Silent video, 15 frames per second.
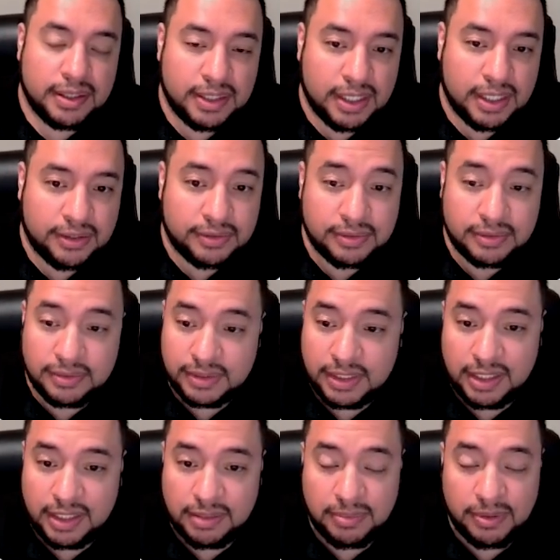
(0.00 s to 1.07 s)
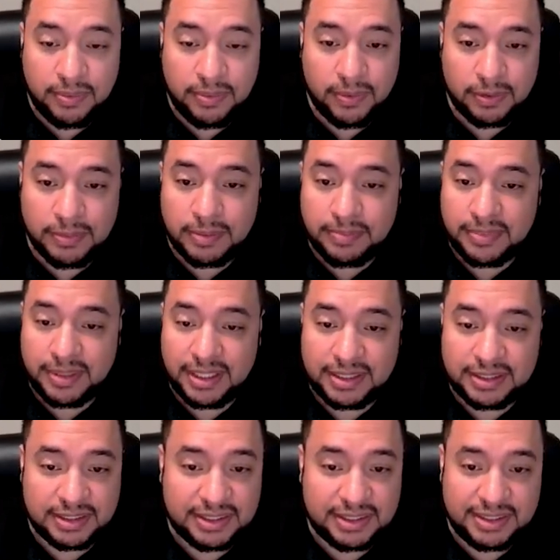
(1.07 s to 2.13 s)
Now, enabling warm-up
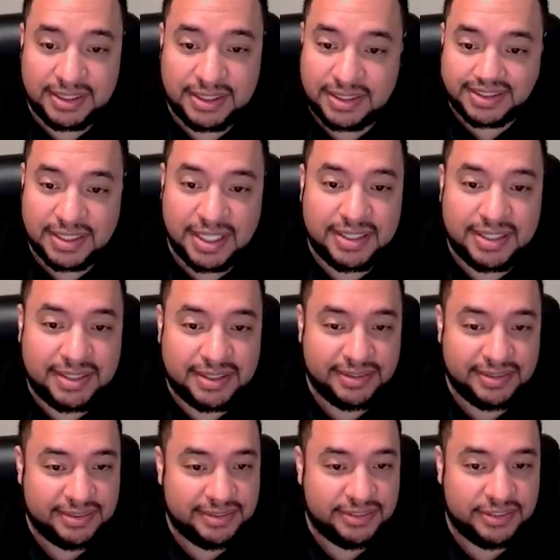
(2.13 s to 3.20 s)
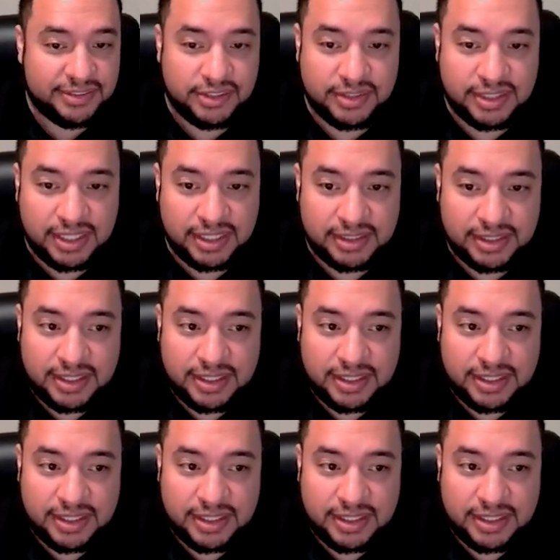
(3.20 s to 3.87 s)
is as easy as that. You click